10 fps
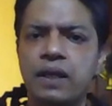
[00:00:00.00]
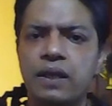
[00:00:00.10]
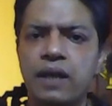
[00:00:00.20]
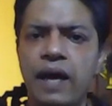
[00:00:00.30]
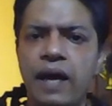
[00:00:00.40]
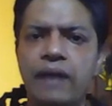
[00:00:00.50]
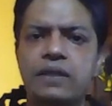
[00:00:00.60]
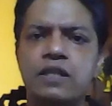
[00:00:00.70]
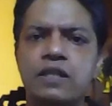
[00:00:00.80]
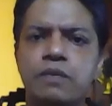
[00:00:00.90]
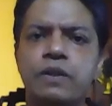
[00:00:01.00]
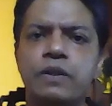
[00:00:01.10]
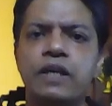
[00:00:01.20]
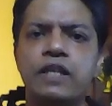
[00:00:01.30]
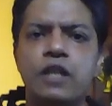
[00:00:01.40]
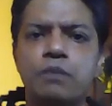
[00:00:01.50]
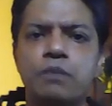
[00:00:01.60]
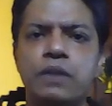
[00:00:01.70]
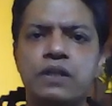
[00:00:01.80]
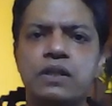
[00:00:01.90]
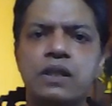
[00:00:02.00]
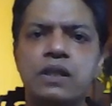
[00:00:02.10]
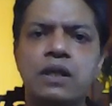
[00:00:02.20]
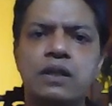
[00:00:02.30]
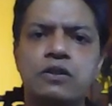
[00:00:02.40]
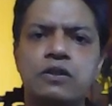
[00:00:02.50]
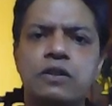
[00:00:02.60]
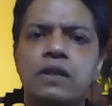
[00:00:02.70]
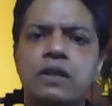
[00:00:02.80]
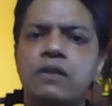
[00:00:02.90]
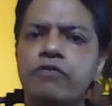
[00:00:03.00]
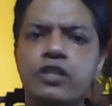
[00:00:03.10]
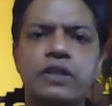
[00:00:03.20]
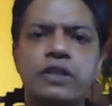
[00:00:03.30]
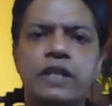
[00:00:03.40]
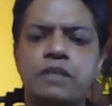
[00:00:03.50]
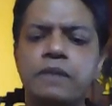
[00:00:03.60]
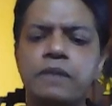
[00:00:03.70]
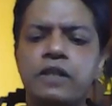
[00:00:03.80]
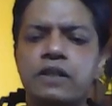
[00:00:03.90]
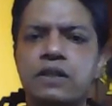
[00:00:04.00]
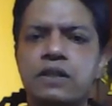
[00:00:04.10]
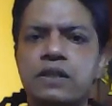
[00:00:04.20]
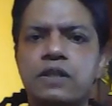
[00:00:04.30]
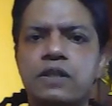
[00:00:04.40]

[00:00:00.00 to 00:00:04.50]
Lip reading: and spontaneous outburst through the visionary experience.